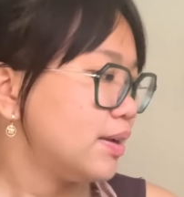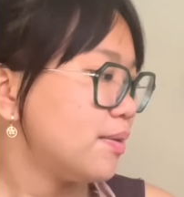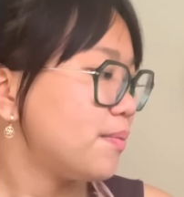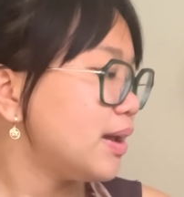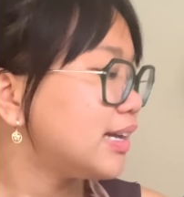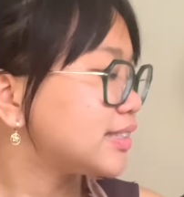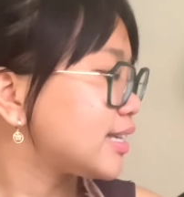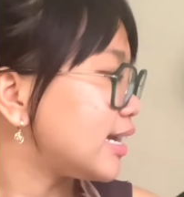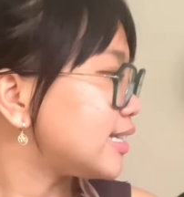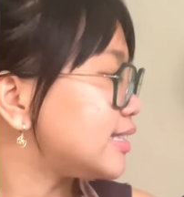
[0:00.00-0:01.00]
What else
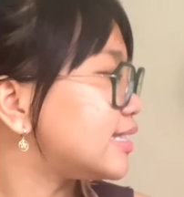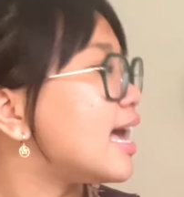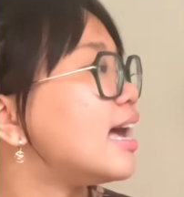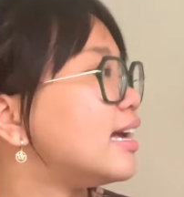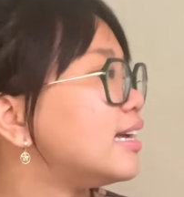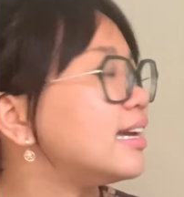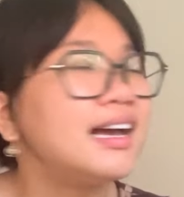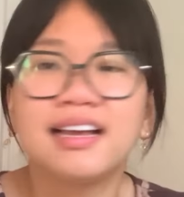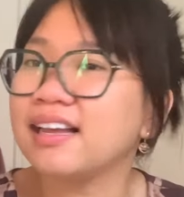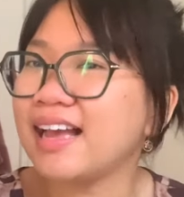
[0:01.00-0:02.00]
can I say?
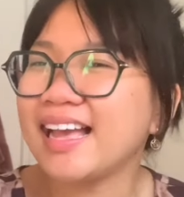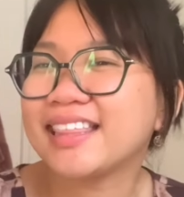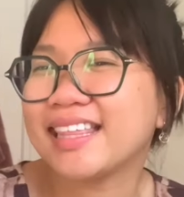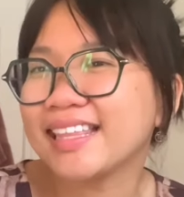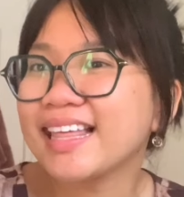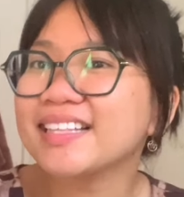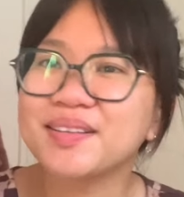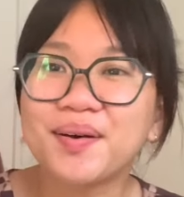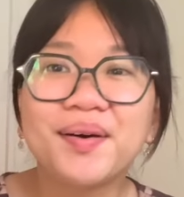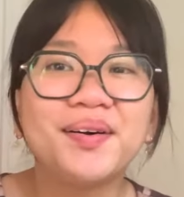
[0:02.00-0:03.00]
I think that's
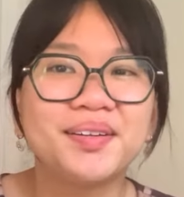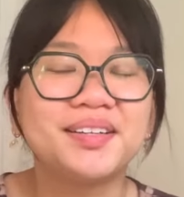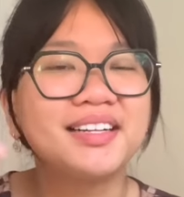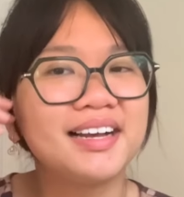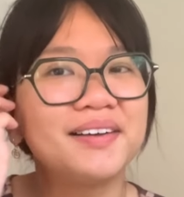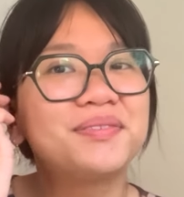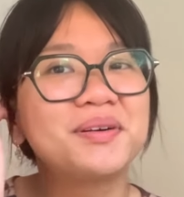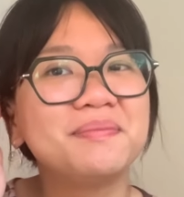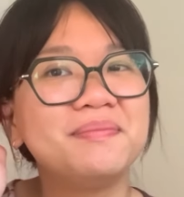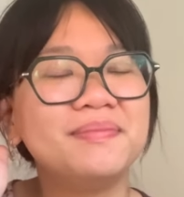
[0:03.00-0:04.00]
all
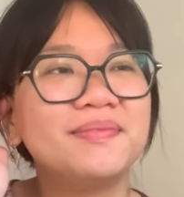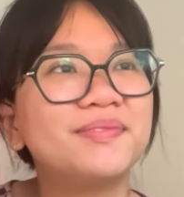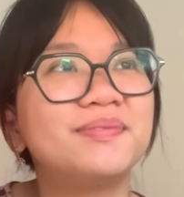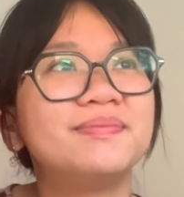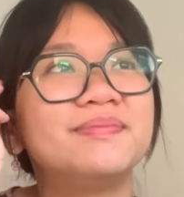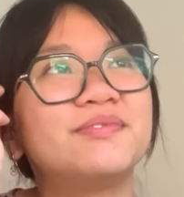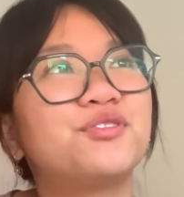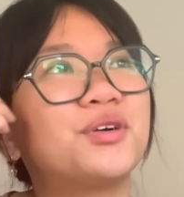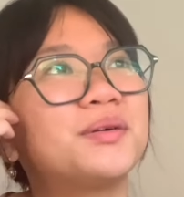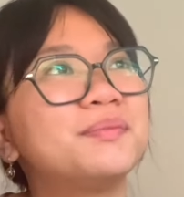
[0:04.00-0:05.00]

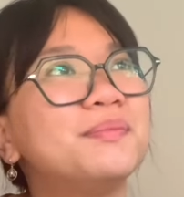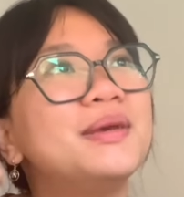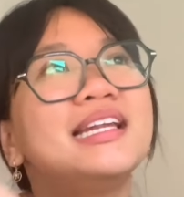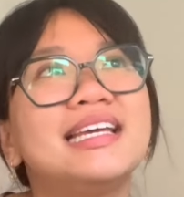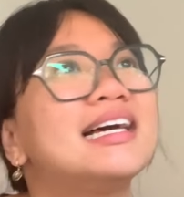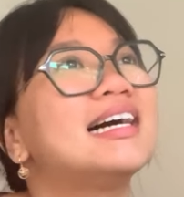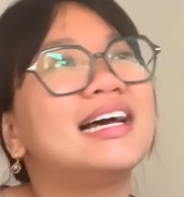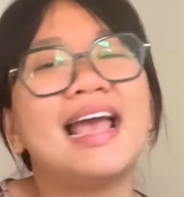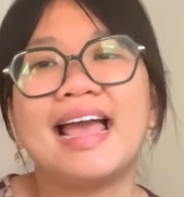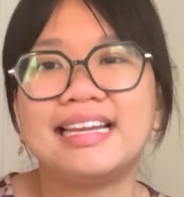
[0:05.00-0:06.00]
for media
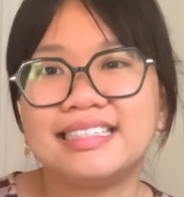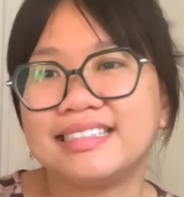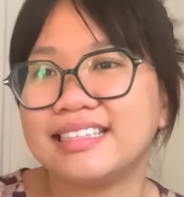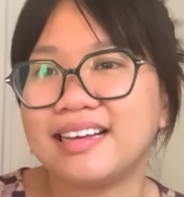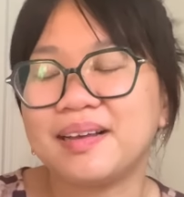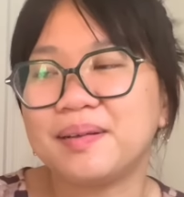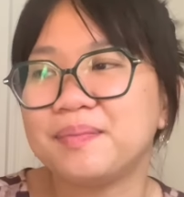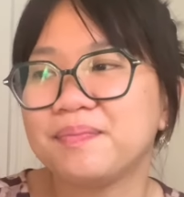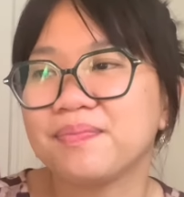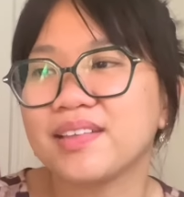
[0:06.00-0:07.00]
and
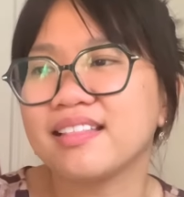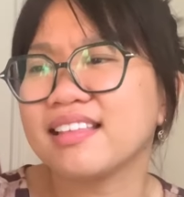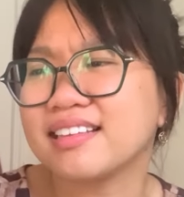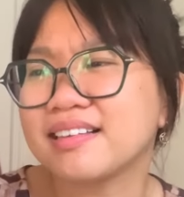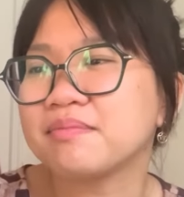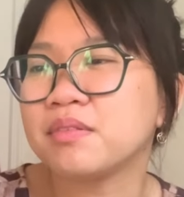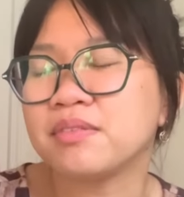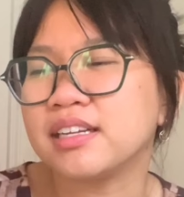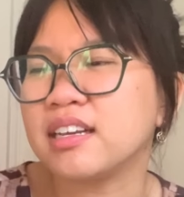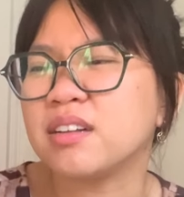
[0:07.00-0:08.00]
things I've been
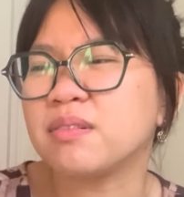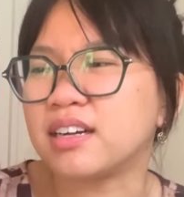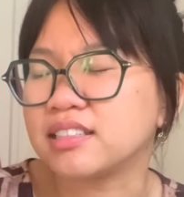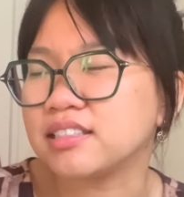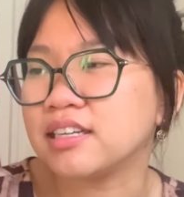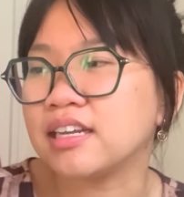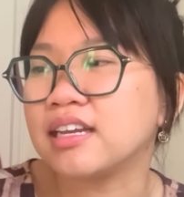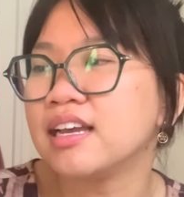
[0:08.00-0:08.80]
reading and watching.